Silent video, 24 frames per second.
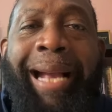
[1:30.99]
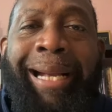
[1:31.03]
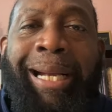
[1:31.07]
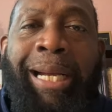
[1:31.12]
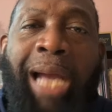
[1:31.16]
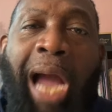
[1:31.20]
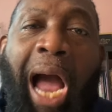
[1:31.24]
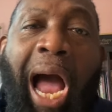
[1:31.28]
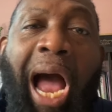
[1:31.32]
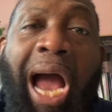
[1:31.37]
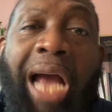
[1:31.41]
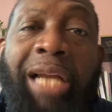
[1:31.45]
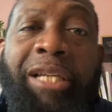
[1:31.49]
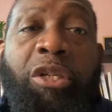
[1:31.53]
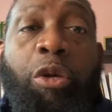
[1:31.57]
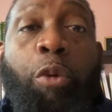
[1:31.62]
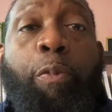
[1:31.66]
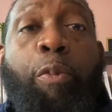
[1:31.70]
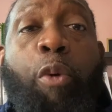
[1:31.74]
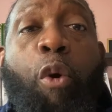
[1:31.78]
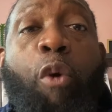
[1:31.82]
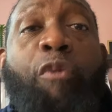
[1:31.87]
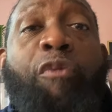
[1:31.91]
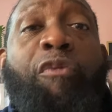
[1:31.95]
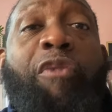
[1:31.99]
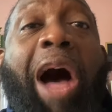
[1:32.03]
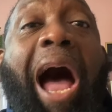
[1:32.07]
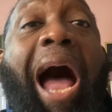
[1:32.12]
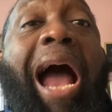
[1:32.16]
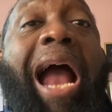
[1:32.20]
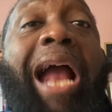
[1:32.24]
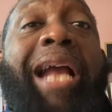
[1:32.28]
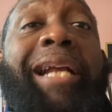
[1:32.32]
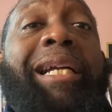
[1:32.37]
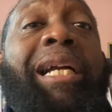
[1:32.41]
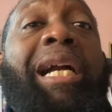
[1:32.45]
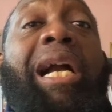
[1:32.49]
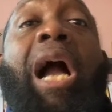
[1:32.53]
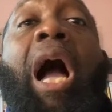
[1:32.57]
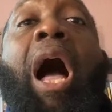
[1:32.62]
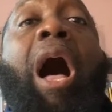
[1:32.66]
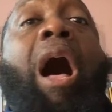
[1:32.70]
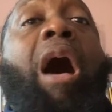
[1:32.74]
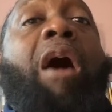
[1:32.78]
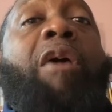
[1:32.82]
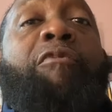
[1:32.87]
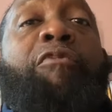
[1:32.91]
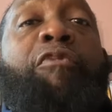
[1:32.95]
God to provide
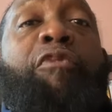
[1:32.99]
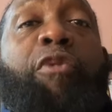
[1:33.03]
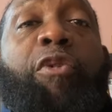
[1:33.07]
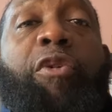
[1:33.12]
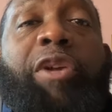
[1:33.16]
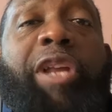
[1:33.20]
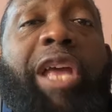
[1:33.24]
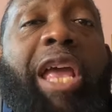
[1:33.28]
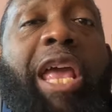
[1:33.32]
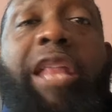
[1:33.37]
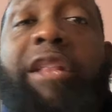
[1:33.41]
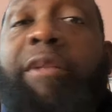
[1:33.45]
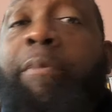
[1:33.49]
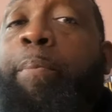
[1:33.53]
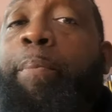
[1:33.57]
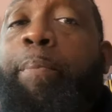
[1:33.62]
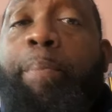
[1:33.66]
comfort and,